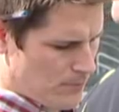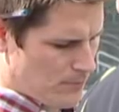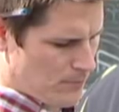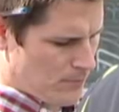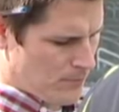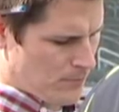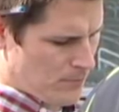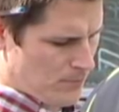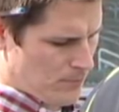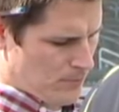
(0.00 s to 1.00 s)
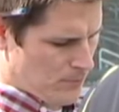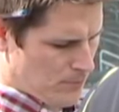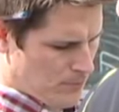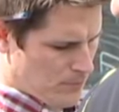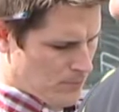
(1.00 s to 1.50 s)

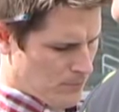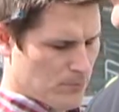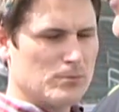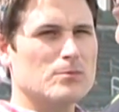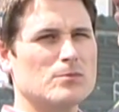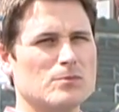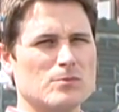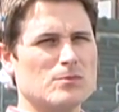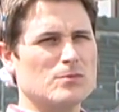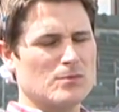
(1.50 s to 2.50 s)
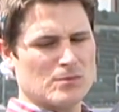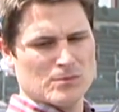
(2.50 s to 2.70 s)
(not speaking)